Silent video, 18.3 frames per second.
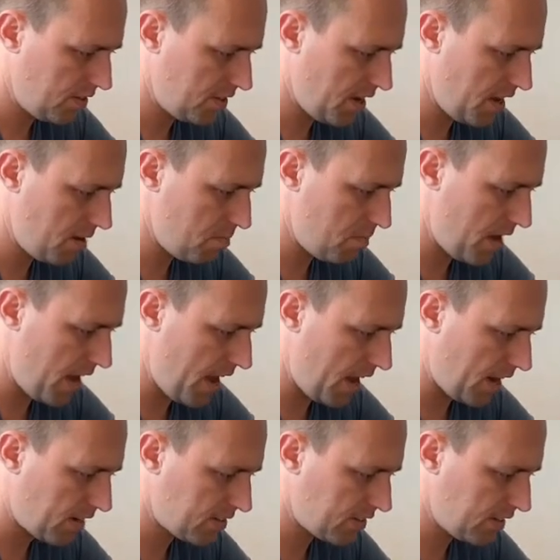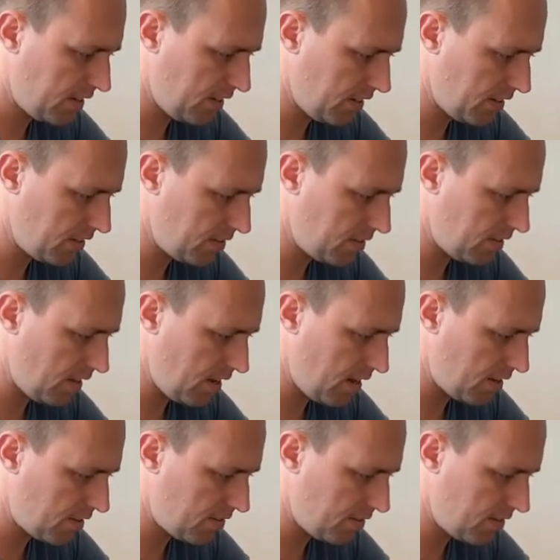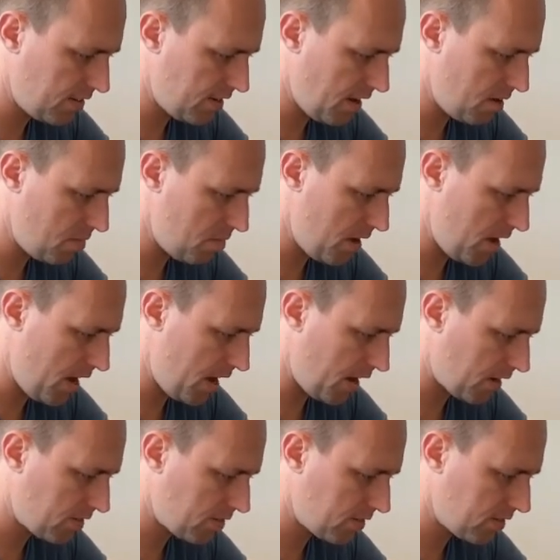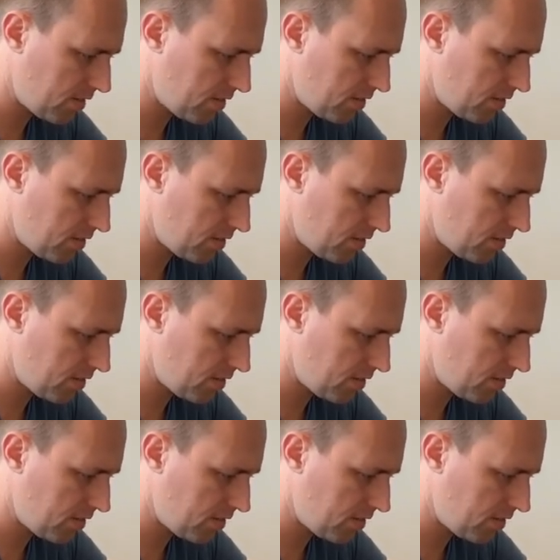dead packs, kids. Lots of dead packs.